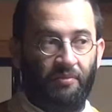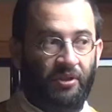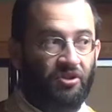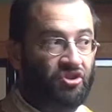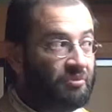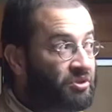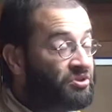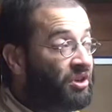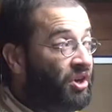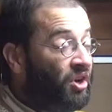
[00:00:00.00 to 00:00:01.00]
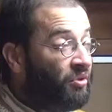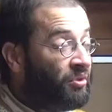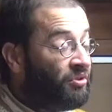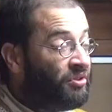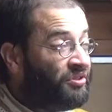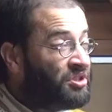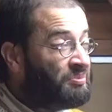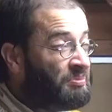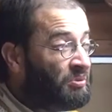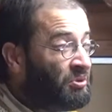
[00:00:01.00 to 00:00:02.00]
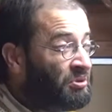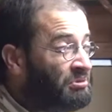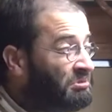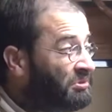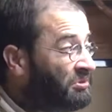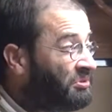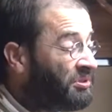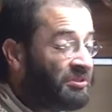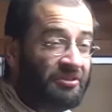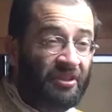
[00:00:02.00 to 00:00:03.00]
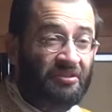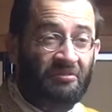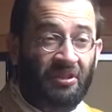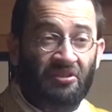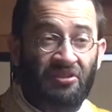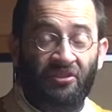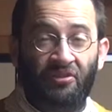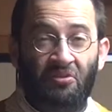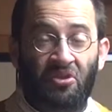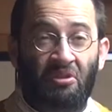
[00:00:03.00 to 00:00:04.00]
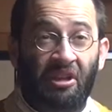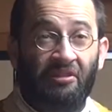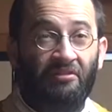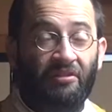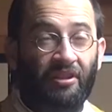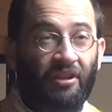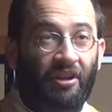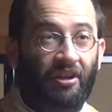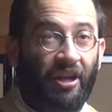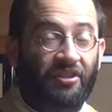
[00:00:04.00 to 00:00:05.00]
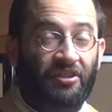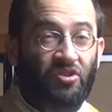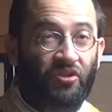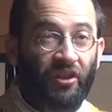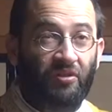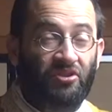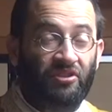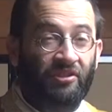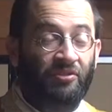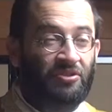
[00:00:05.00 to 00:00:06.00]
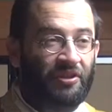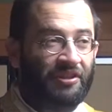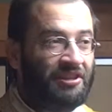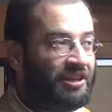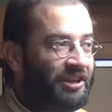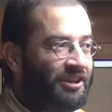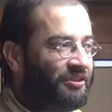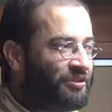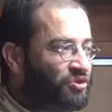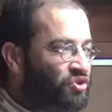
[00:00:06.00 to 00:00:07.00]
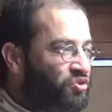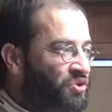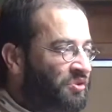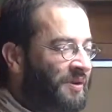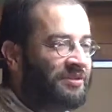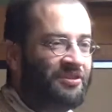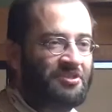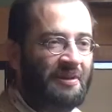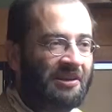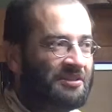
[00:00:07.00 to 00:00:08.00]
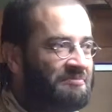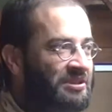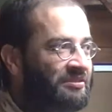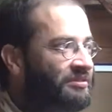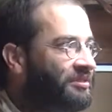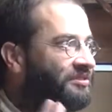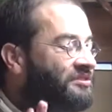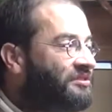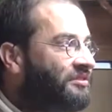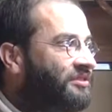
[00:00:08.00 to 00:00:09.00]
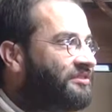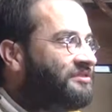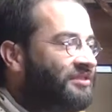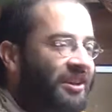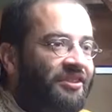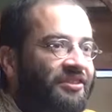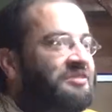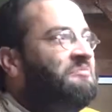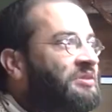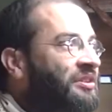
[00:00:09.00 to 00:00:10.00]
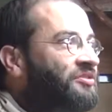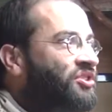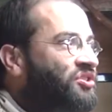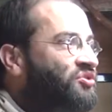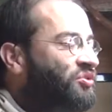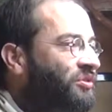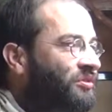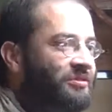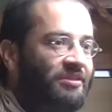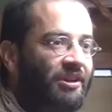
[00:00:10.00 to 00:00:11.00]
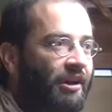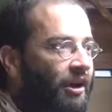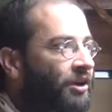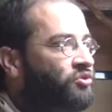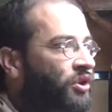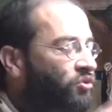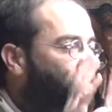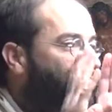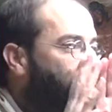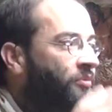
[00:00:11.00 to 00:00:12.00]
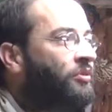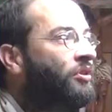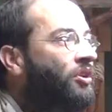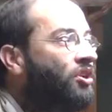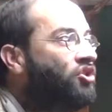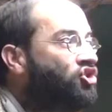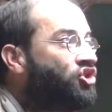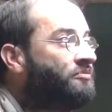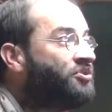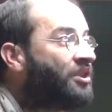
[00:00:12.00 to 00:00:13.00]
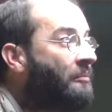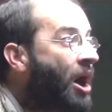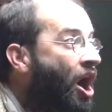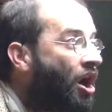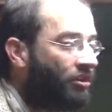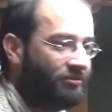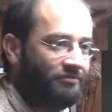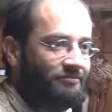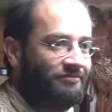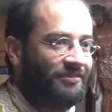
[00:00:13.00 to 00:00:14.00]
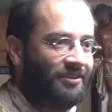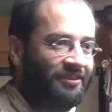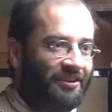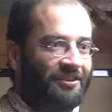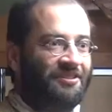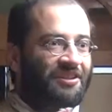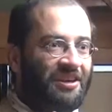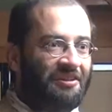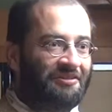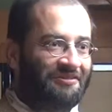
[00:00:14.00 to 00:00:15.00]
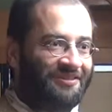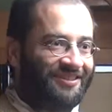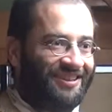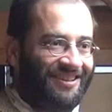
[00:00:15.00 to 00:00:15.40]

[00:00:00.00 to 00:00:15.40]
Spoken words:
Because these people, when I sit in the train, like yesterday I was sitting in the train, there was two young men, they smiled at me and they did me that gesture, So I told them, Shim-sama. And then they laughed.